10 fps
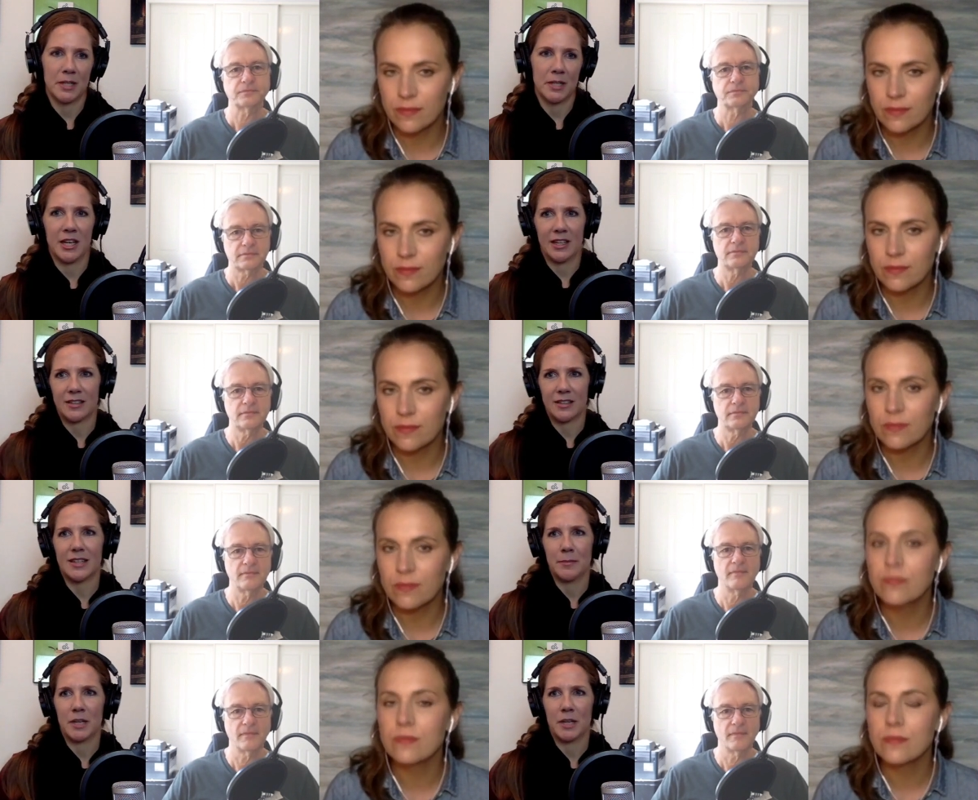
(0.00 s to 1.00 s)
Speaker 1: But I'm
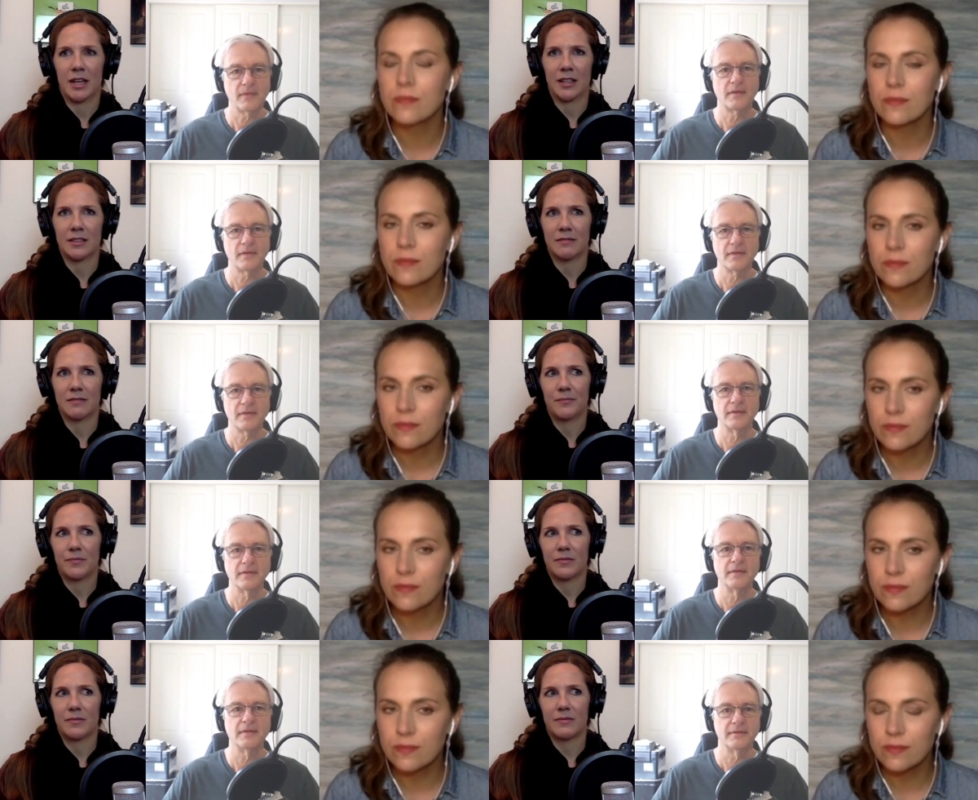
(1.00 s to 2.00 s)
not
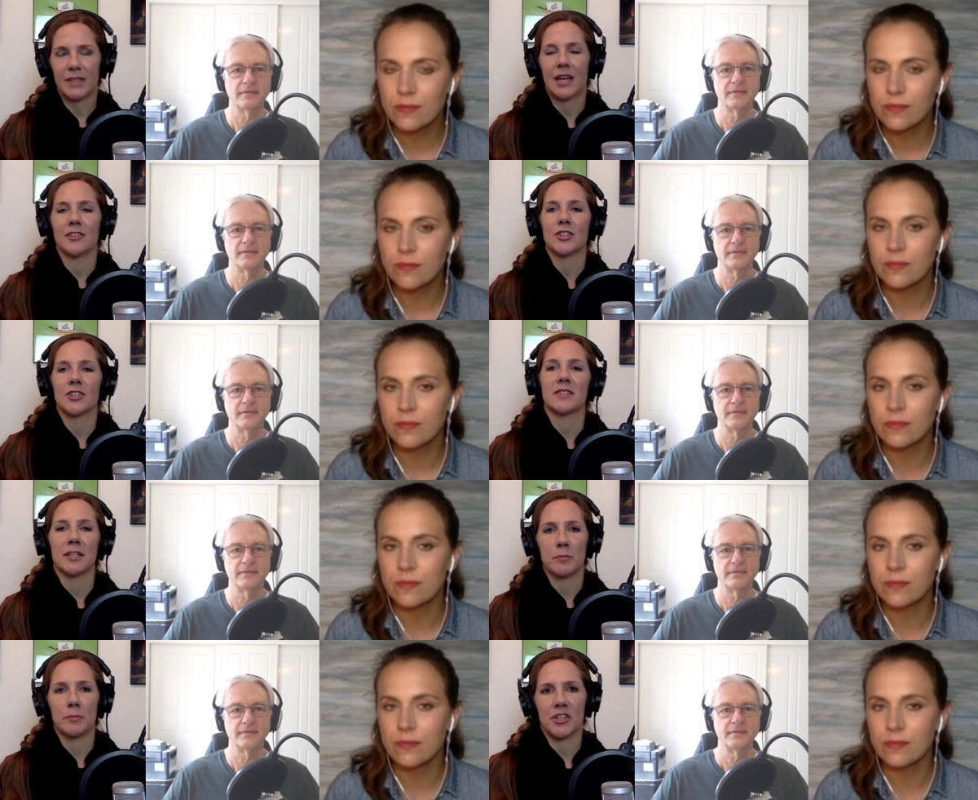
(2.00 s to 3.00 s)

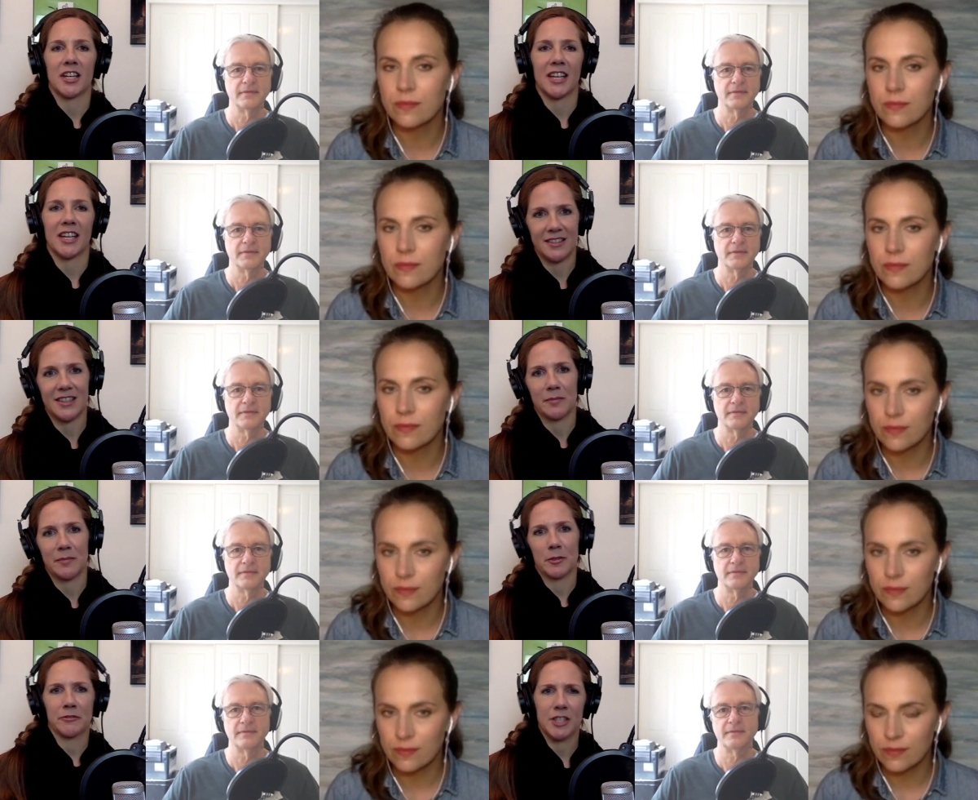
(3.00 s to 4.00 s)
consciously pushing against
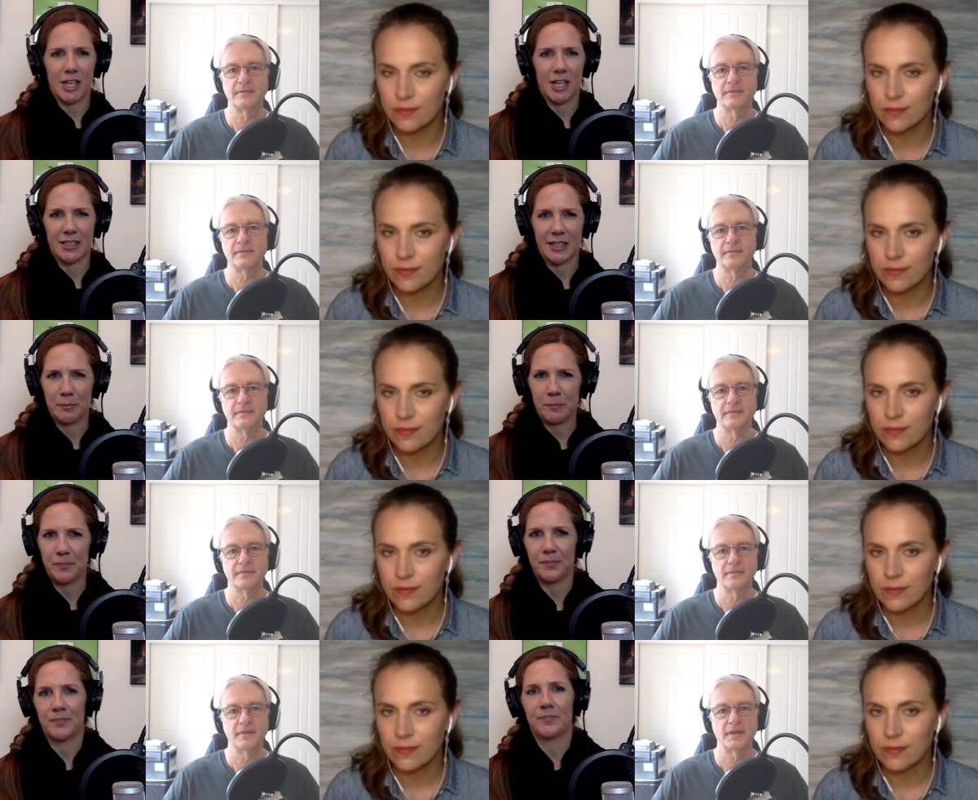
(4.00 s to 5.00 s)
them or rejecting
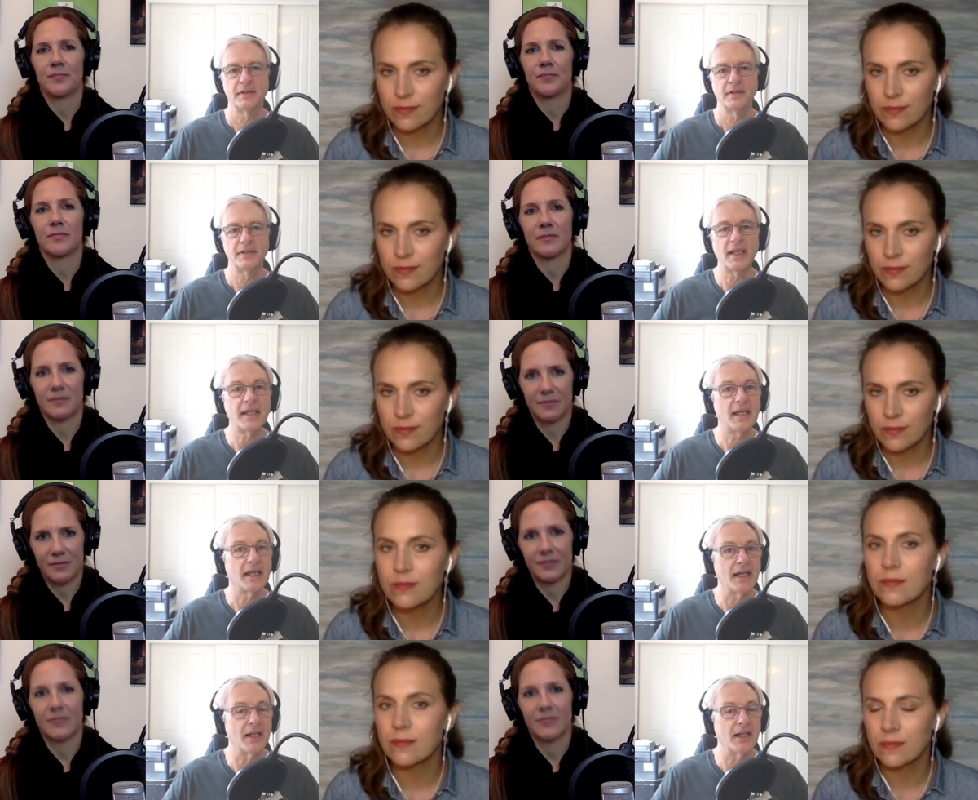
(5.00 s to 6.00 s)
them.
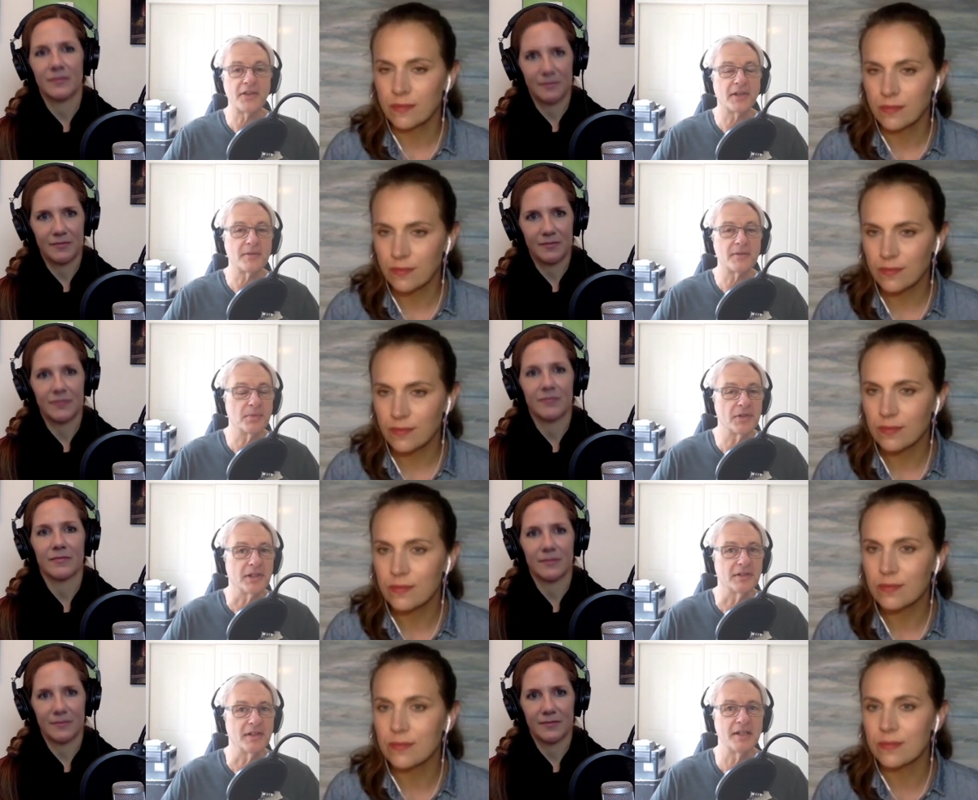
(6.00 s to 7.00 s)
Speaker 2: Yeah, I think that's
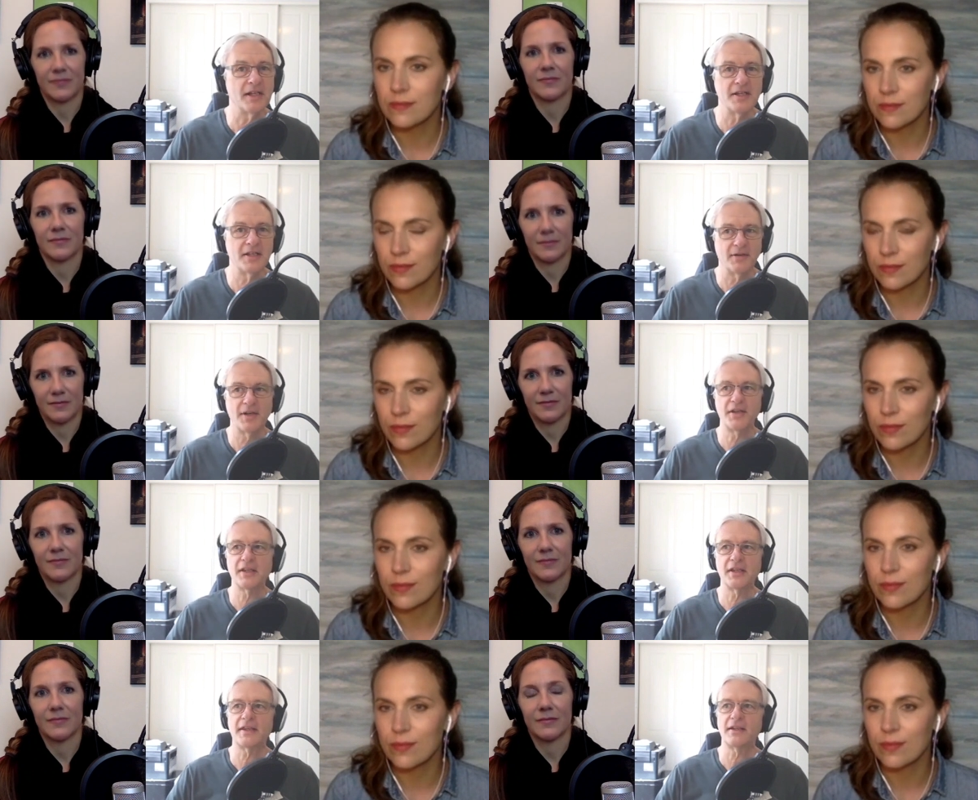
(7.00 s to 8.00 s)
brilliant.
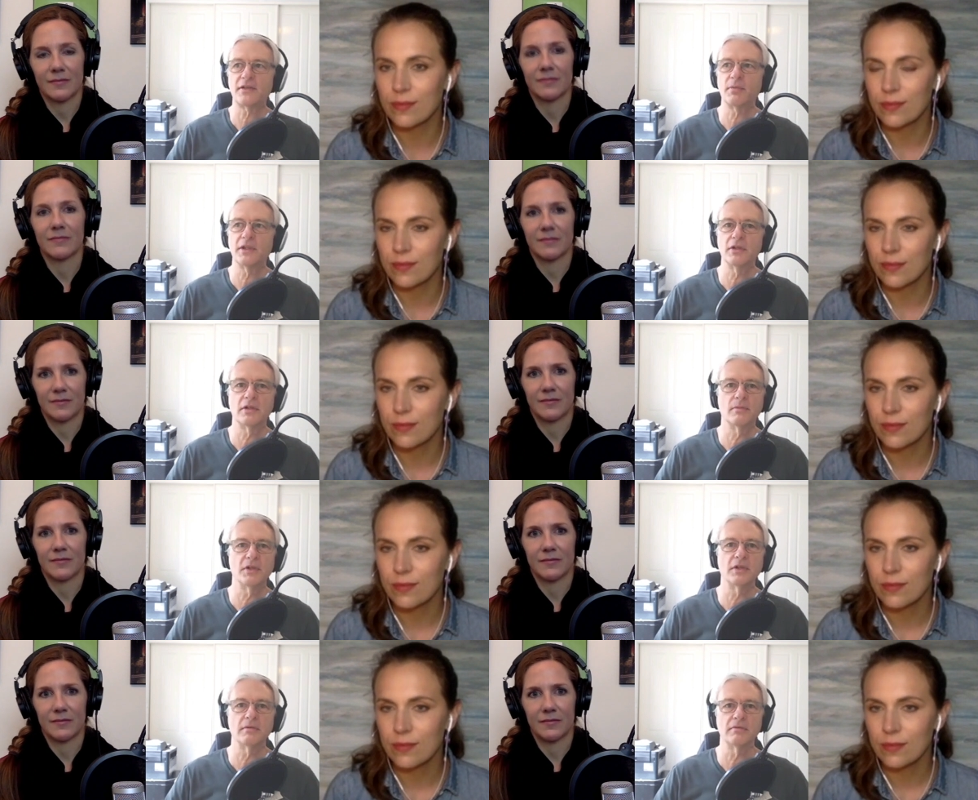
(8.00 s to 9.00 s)
I think that's when
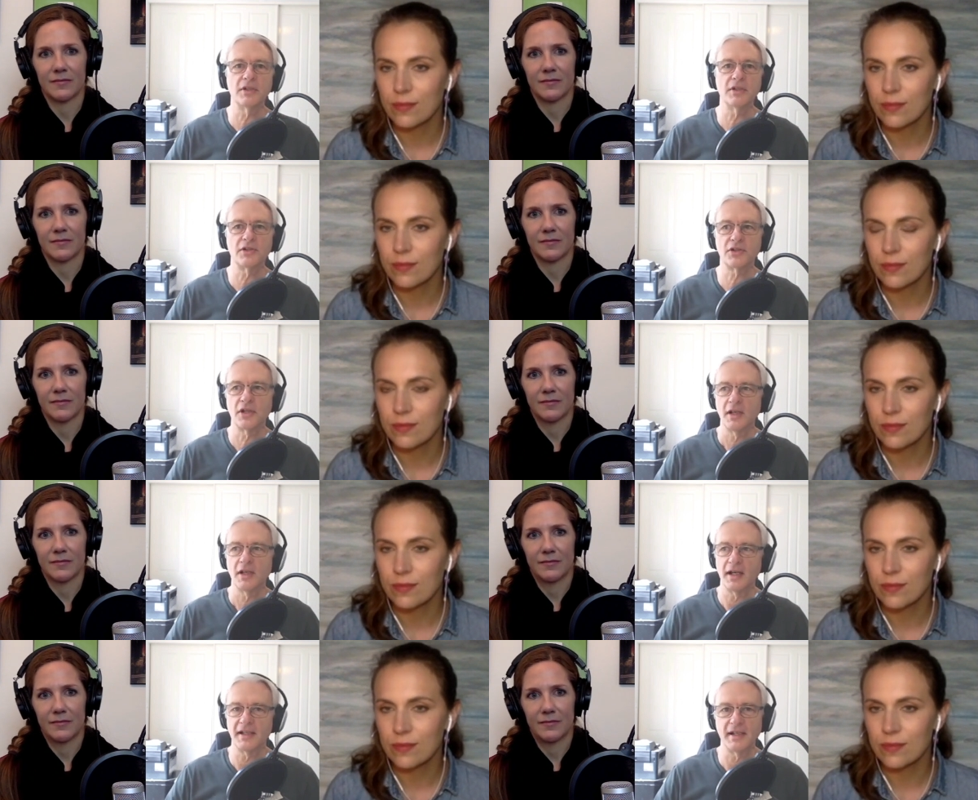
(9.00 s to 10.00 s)
you
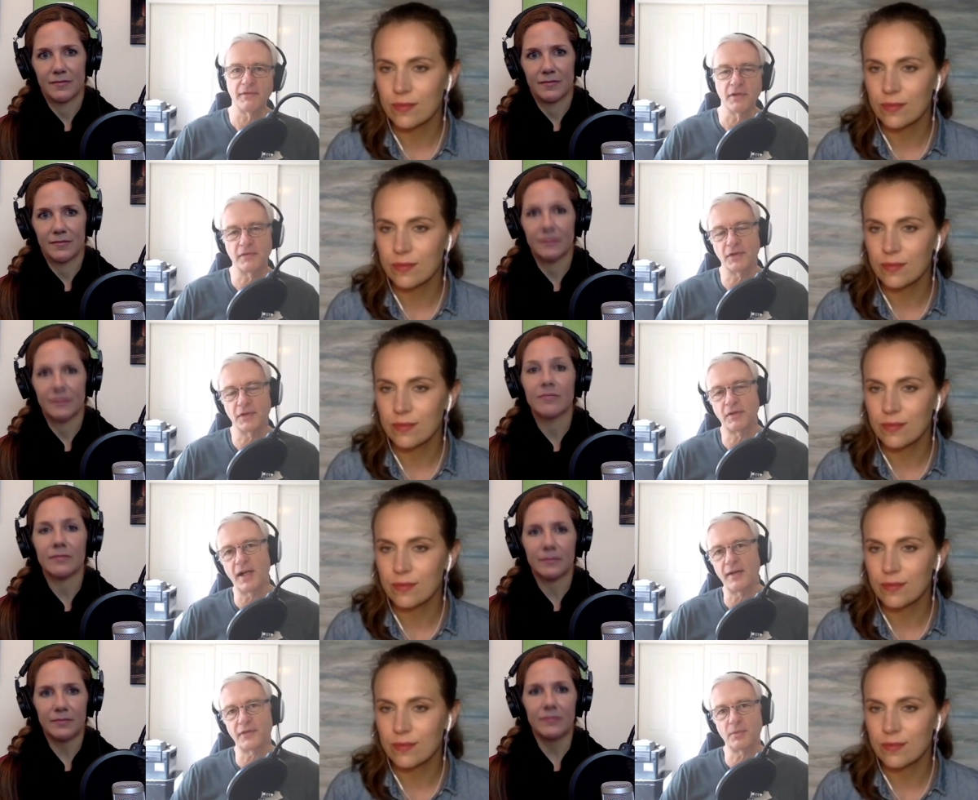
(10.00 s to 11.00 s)
reach a level of your
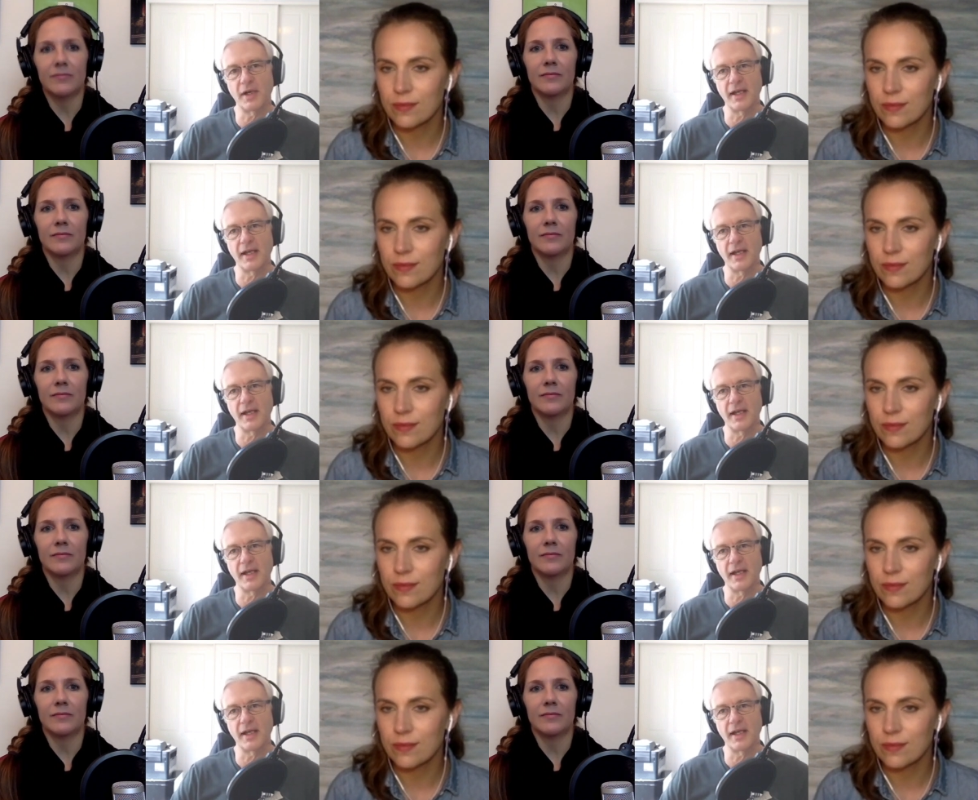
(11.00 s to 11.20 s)
craft